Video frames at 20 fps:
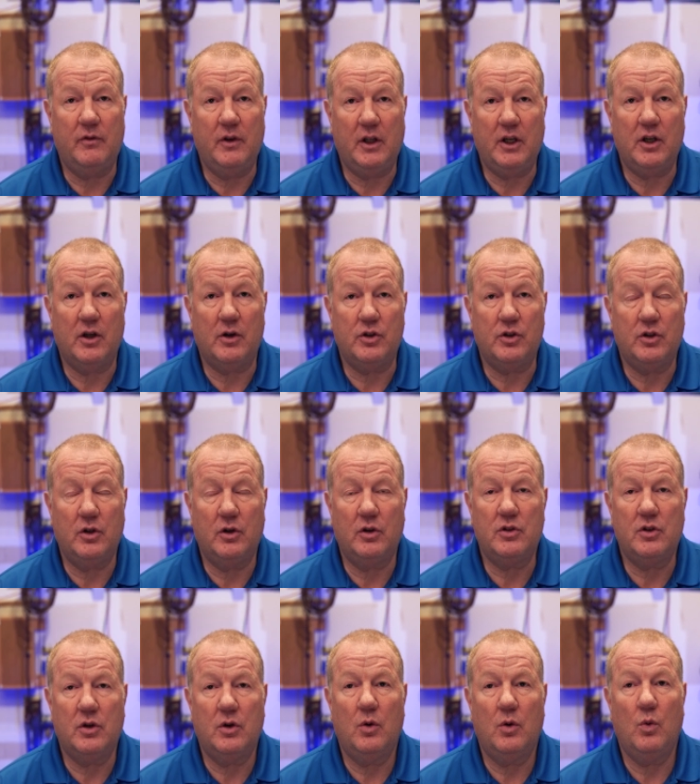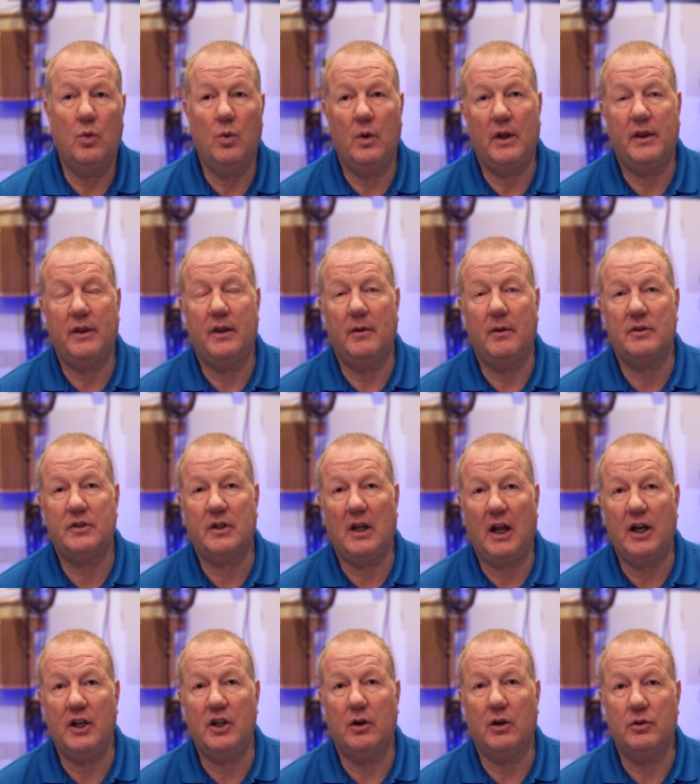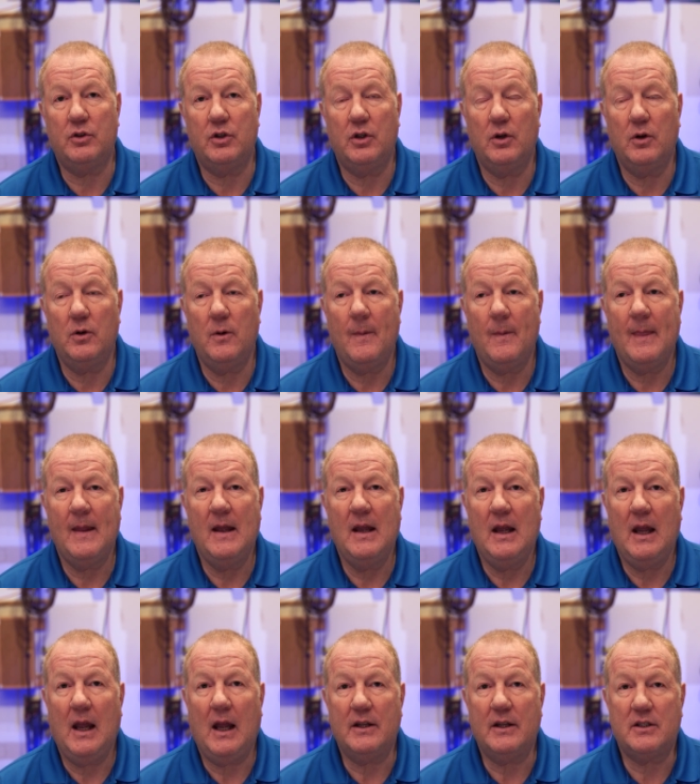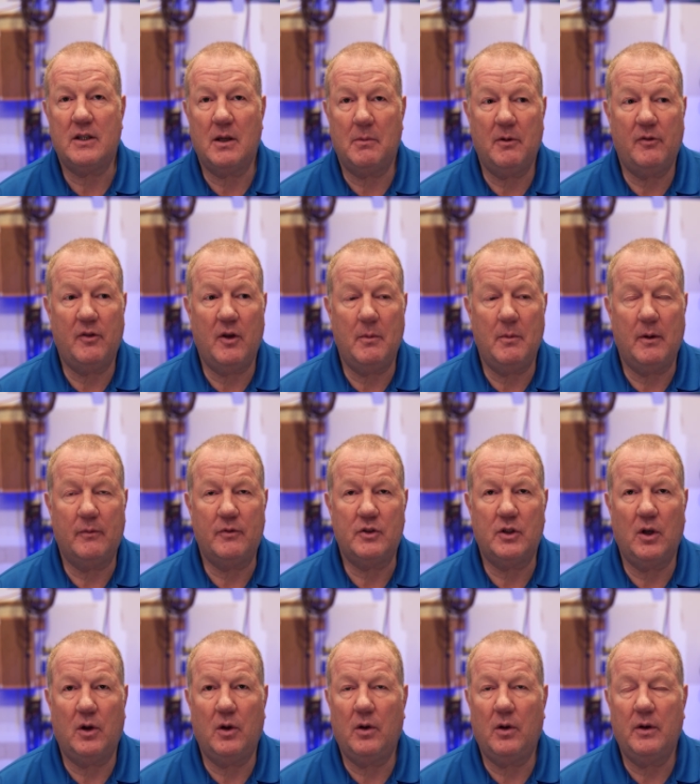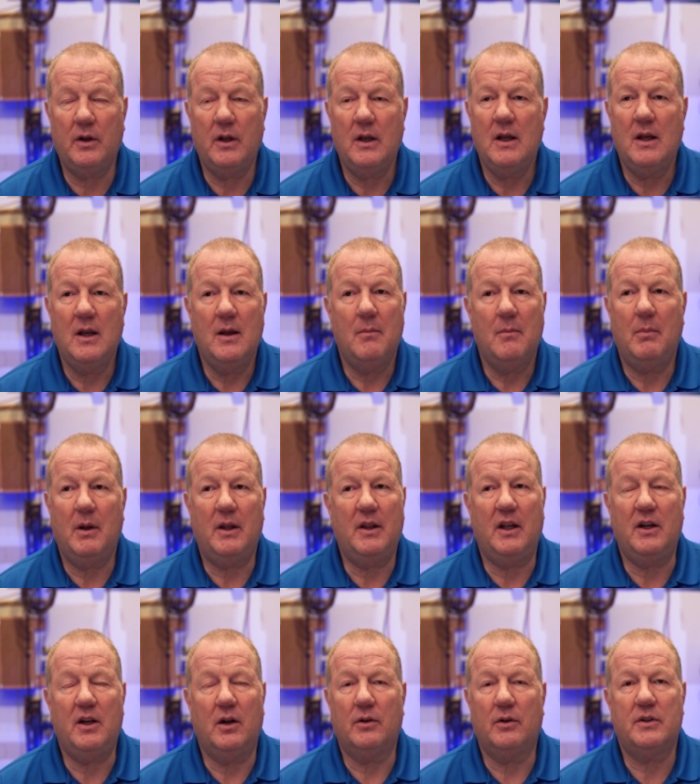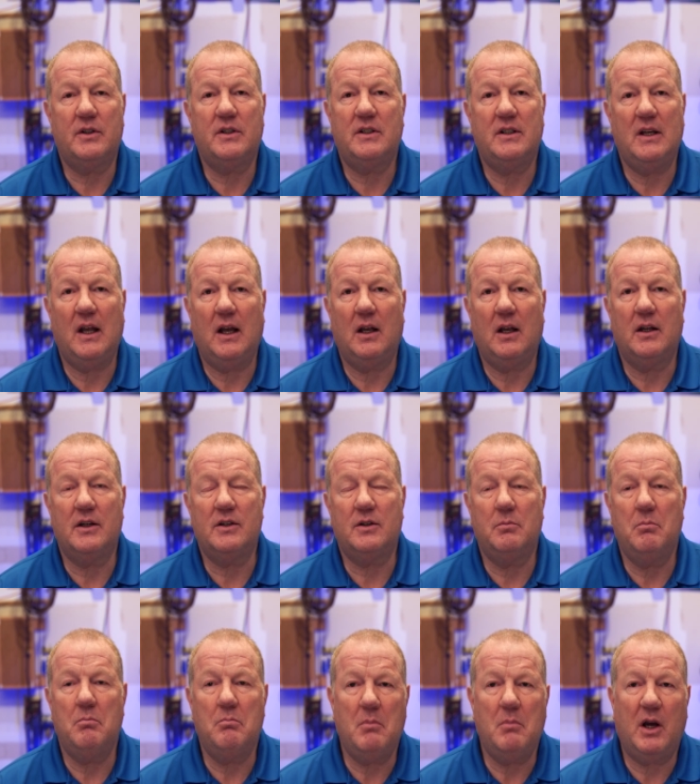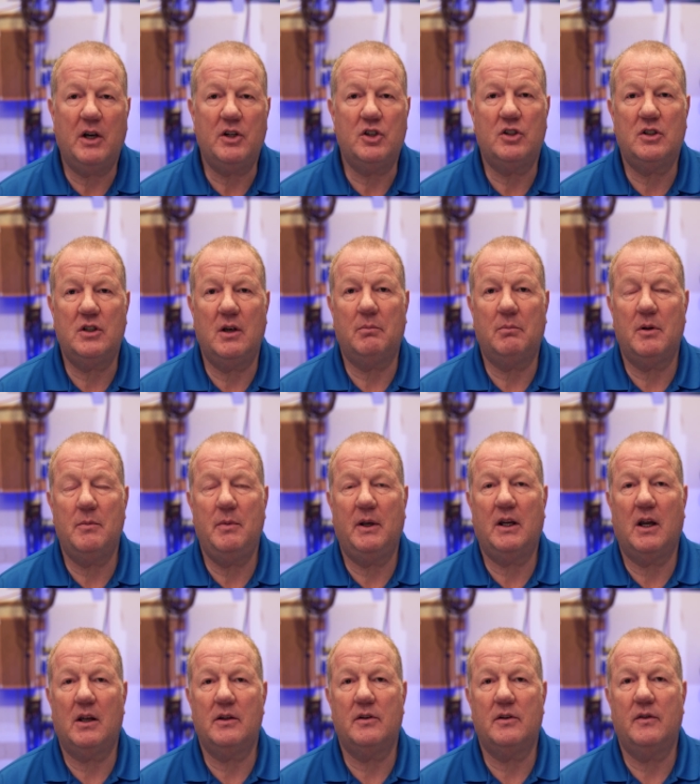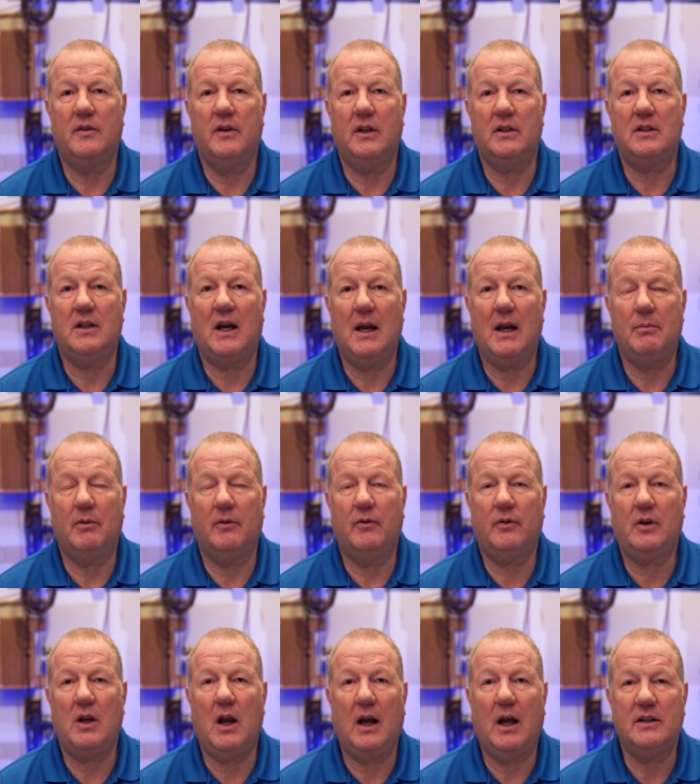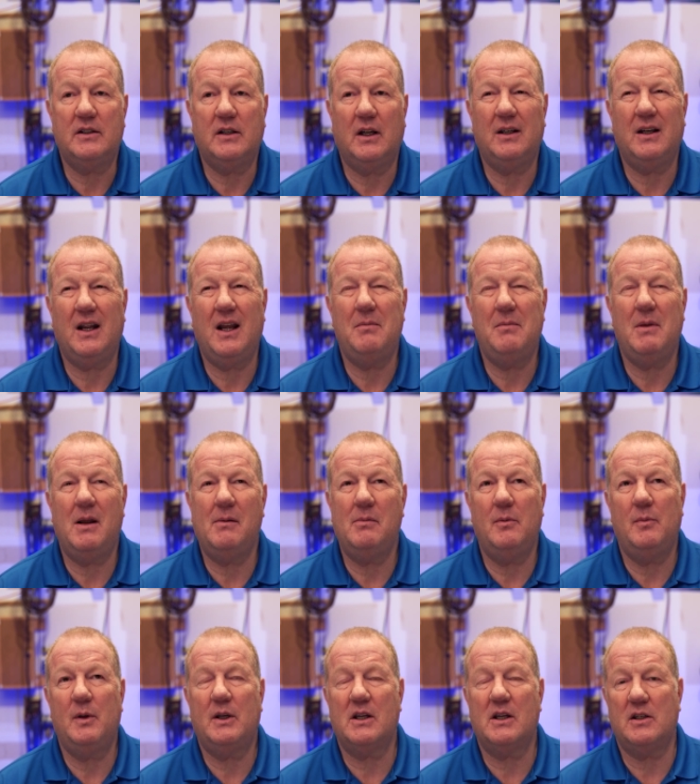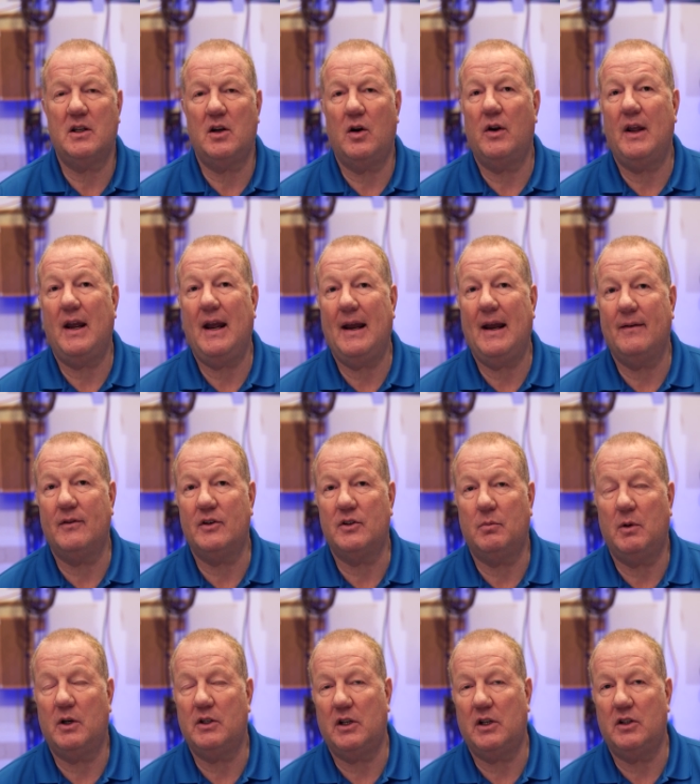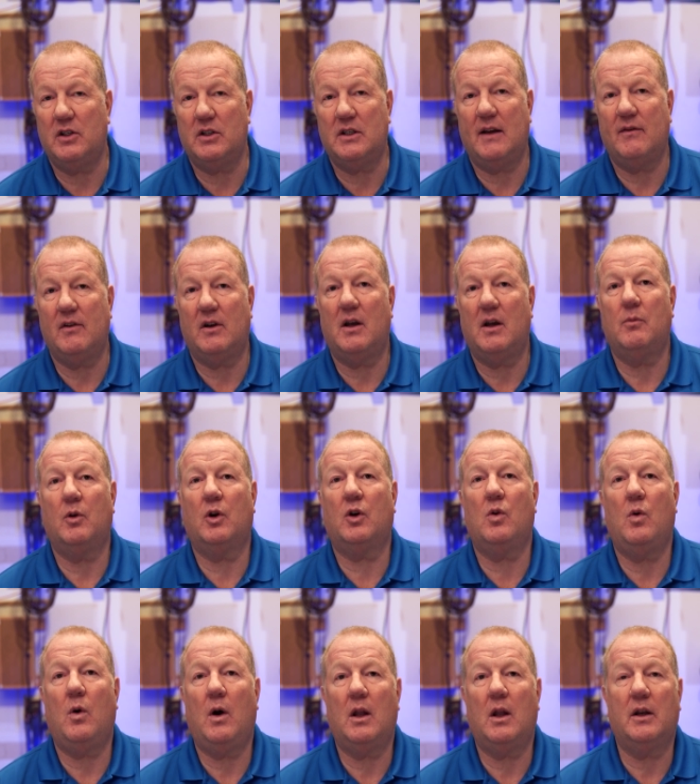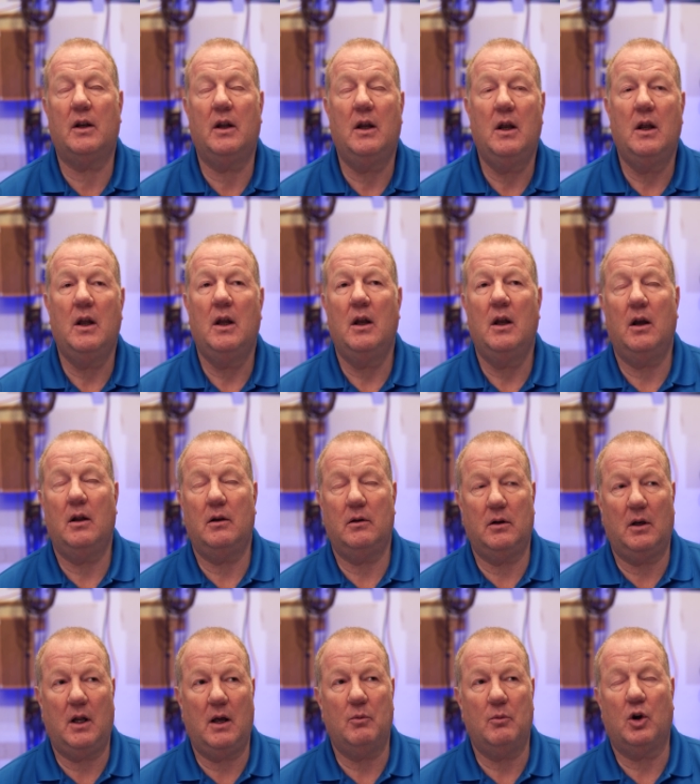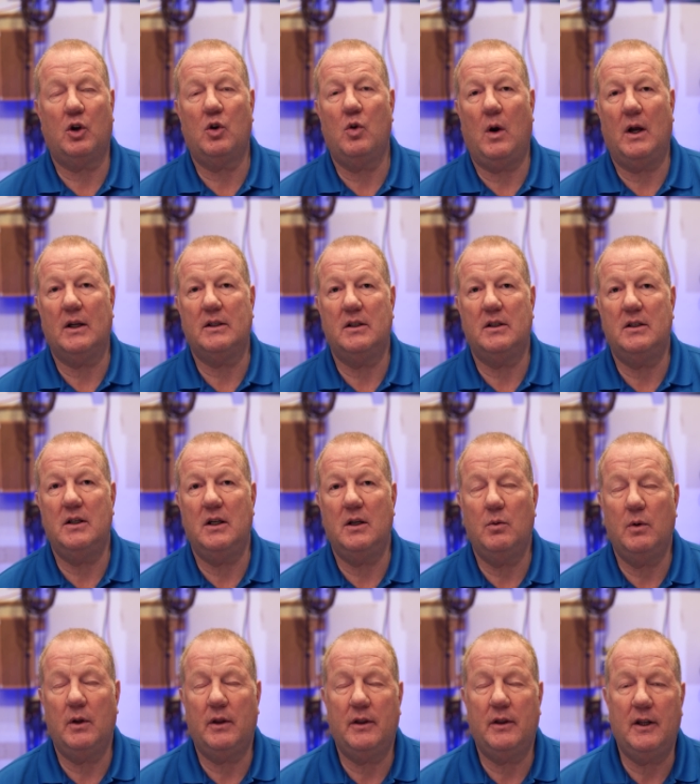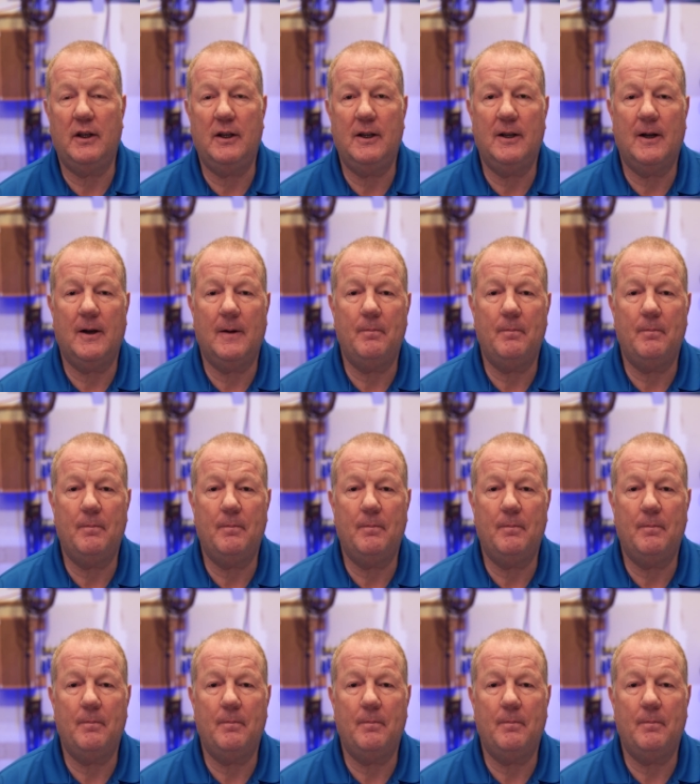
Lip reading: video shoots with the Skydio 2, and some of them have sold, but they don't sell as much simply because of the type of content and maybe because I don't have as much. I just have a lot more quality, a lot more quantity with the